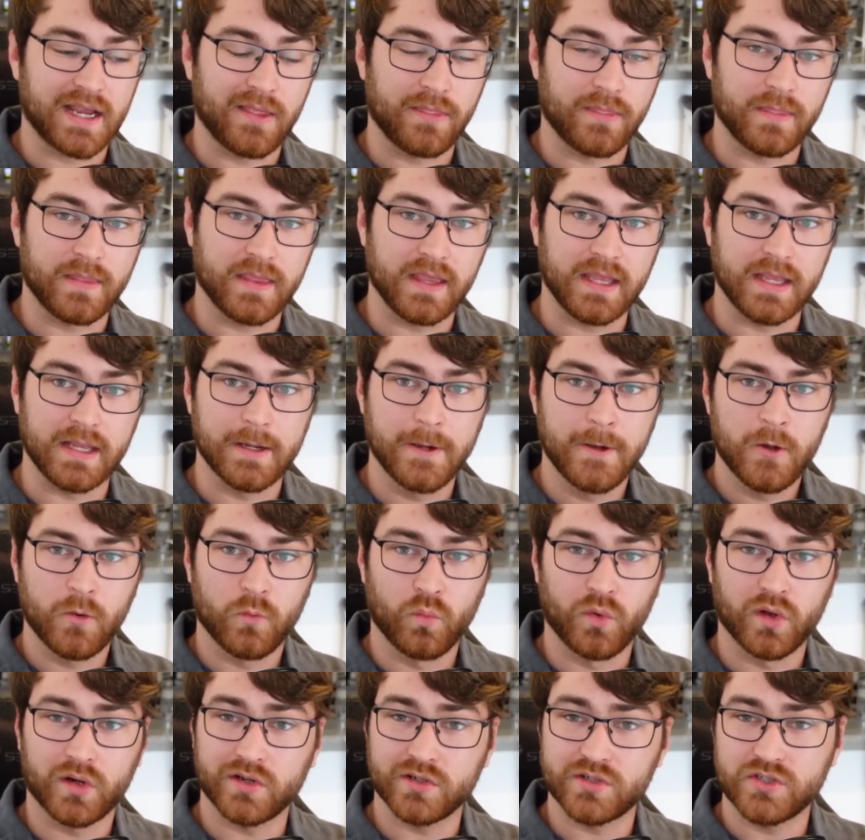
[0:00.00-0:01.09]
and the
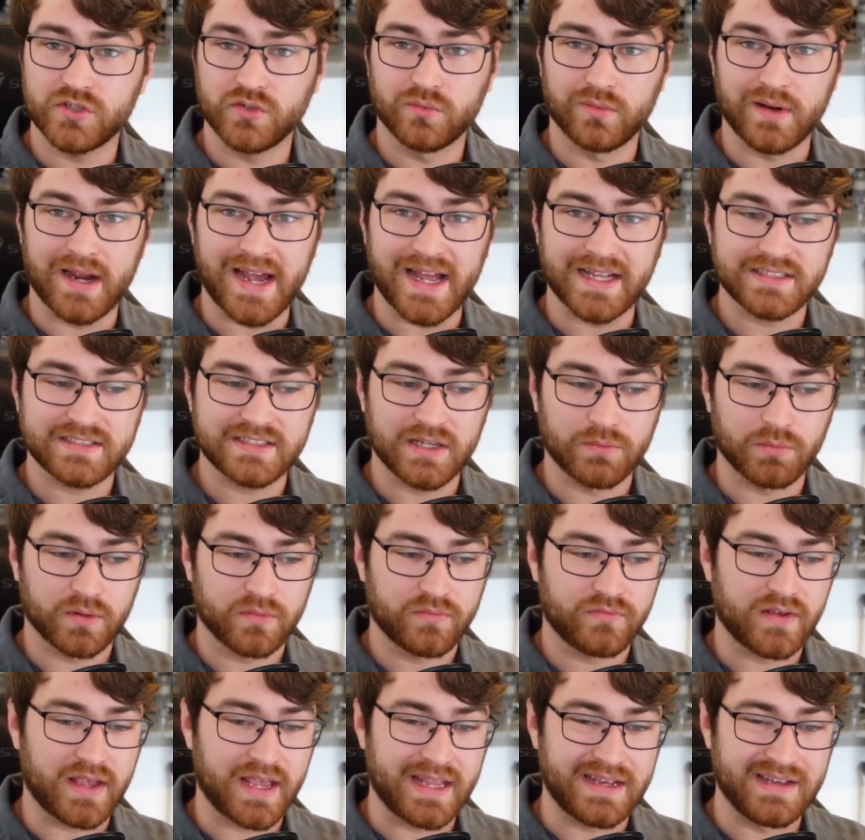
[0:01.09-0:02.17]
one or two rats that were
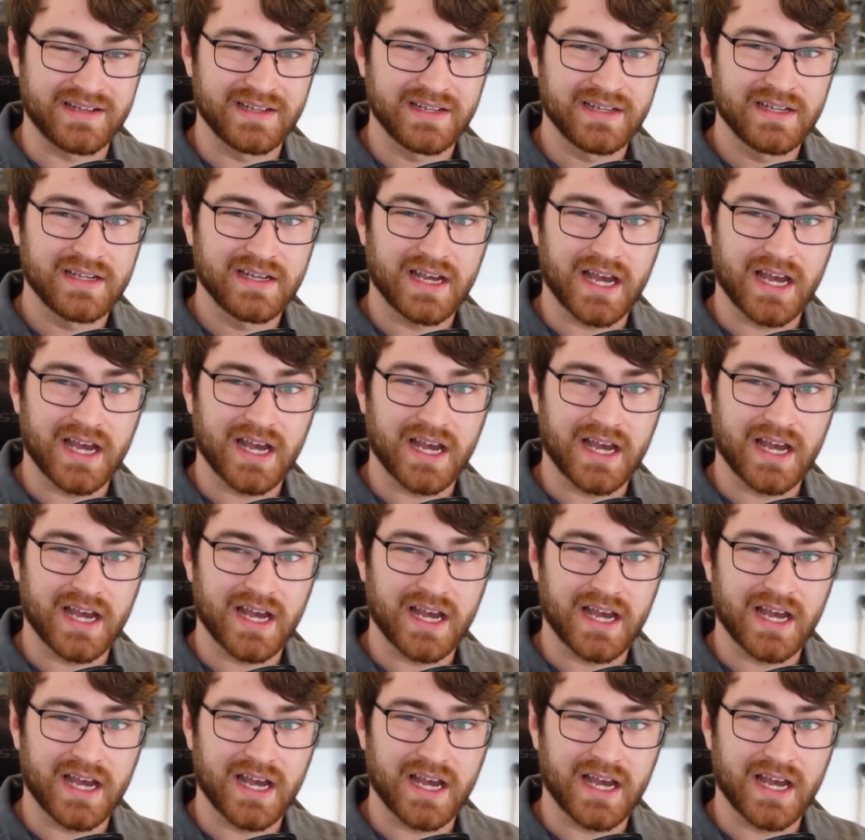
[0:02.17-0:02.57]
fed